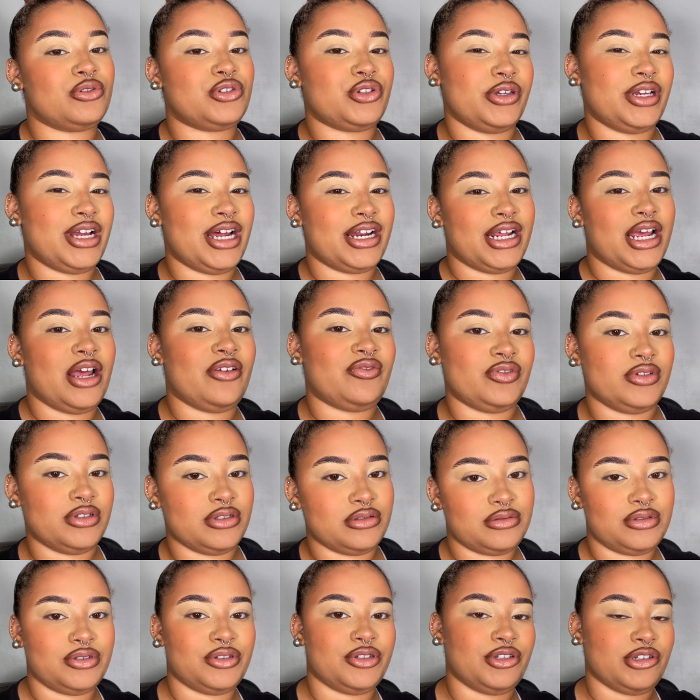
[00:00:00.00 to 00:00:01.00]
So you kind of have to,
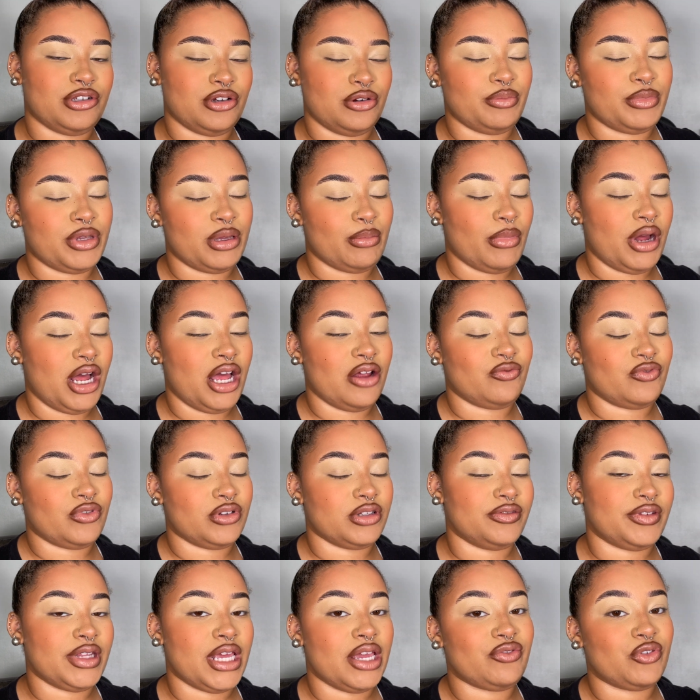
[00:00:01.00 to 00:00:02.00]
you know, be mindful of that.